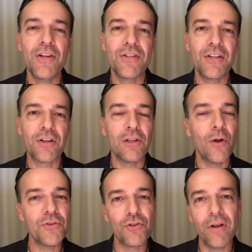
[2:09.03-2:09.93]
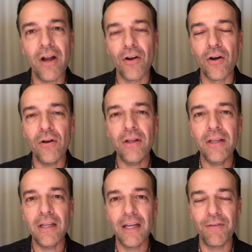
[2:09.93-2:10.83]
to either close the trade out
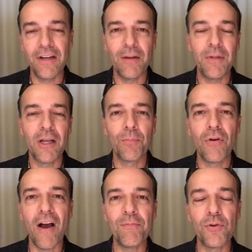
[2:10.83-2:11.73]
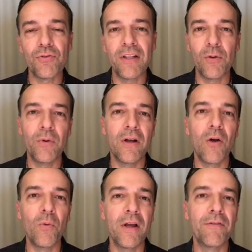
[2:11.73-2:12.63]
early, if it ended up being a profitable trade that went our
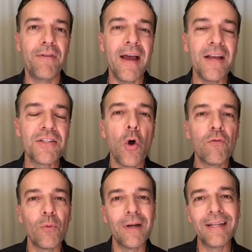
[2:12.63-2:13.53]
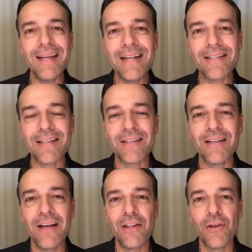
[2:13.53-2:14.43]
way fast, or if it went against
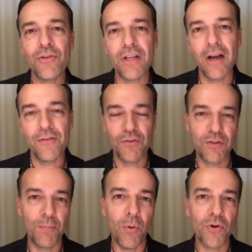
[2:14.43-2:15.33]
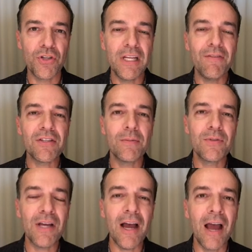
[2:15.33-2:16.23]
us, those areas of support should give us some
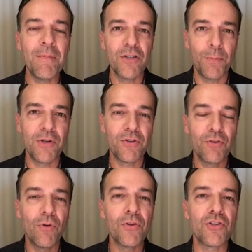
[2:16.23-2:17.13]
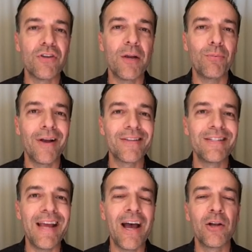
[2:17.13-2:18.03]
time to potentially roll the strike price
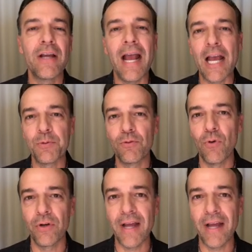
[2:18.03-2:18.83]
down as we rolled it